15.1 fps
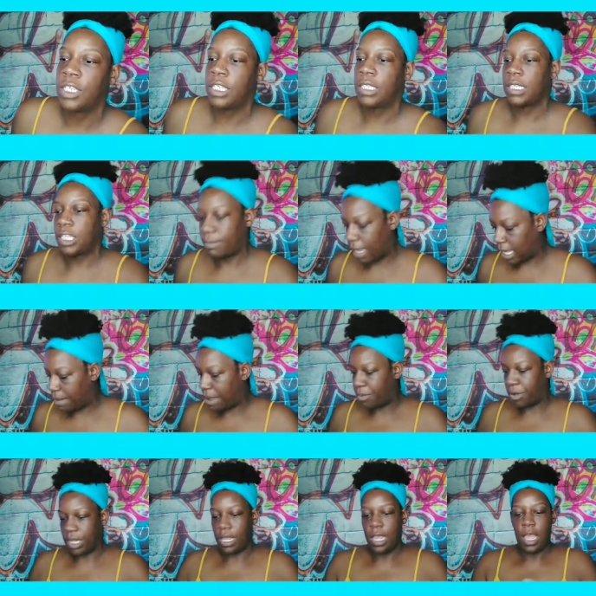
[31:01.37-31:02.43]
And she said she might come up
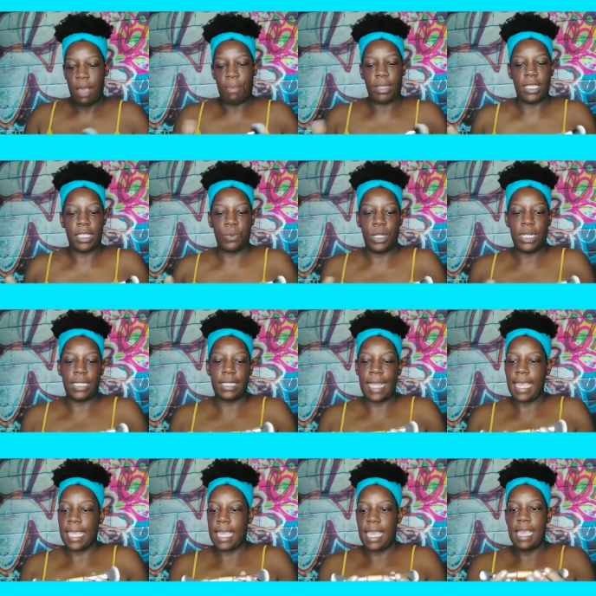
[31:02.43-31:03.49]
with it. But this one is
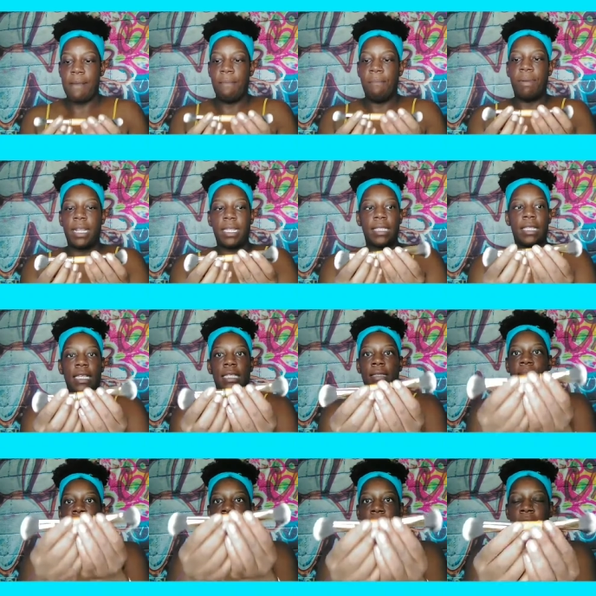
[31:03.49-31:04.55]
like it, but it's,
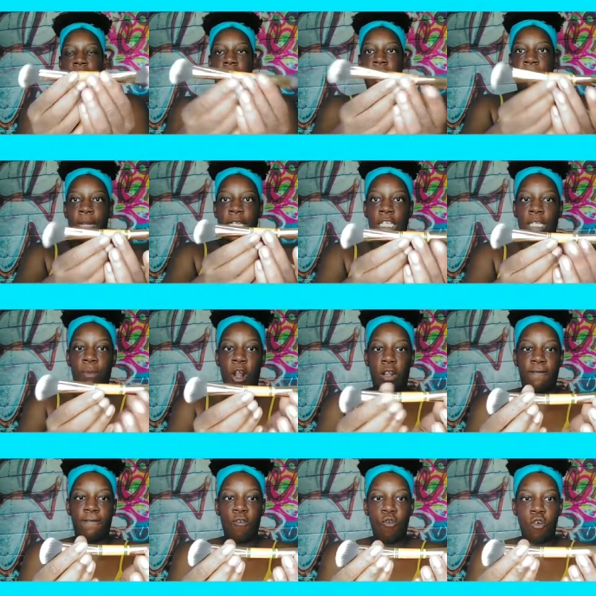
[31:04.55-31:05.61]
it's in, in a much smaller
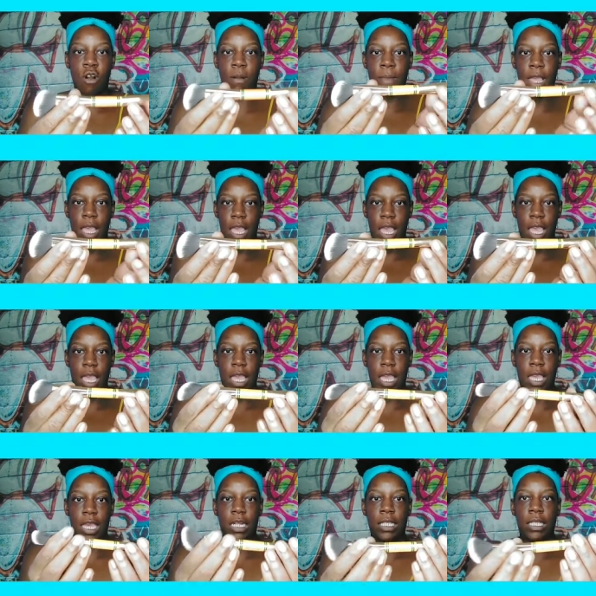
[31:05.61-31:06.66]
form
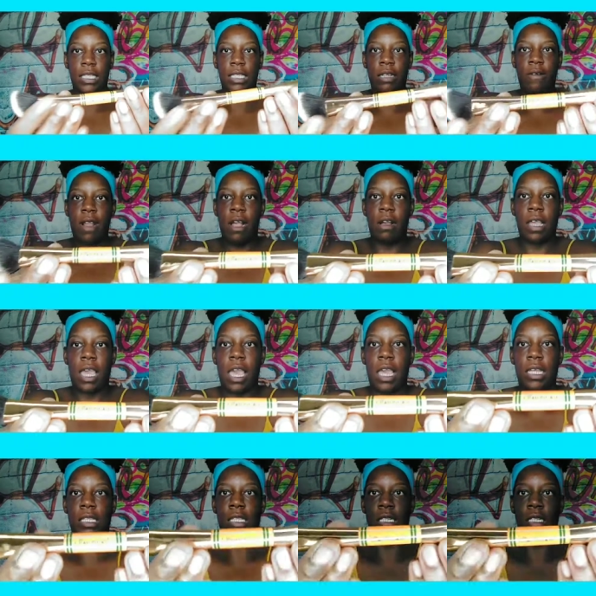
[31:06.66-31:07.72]
and it says the crayon
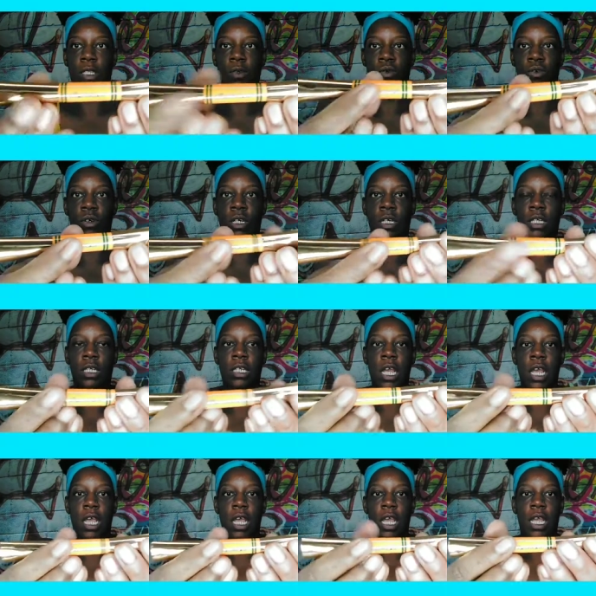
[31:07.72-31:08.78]
case and it's
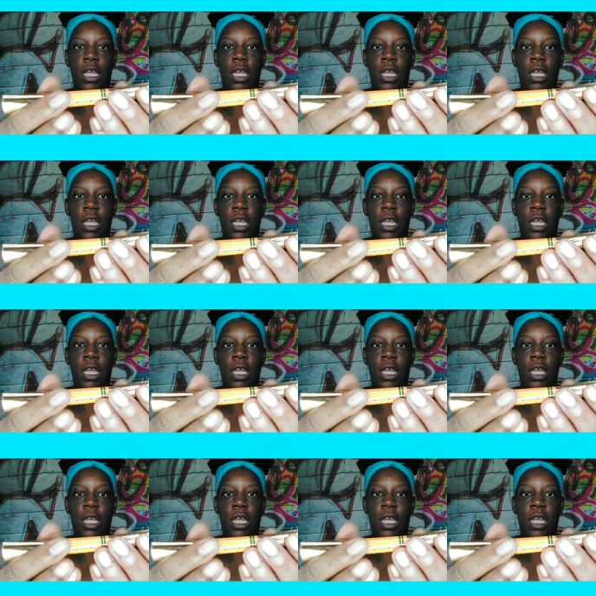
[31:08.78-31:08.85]
orange.